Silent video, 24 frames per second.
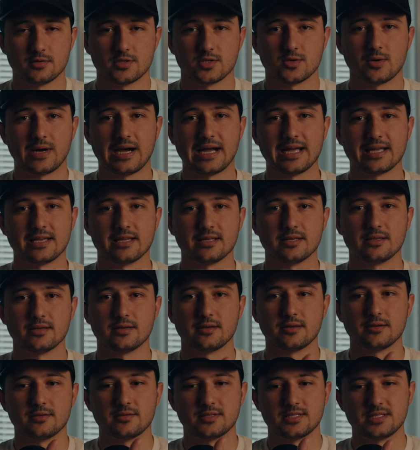so I
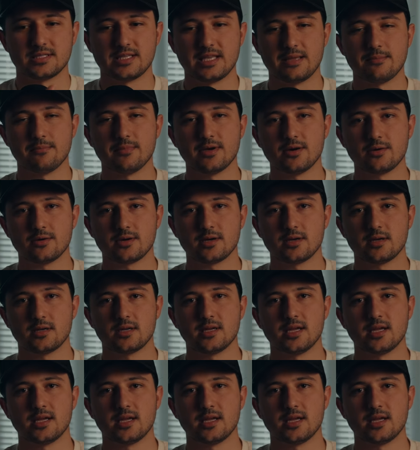can steam milk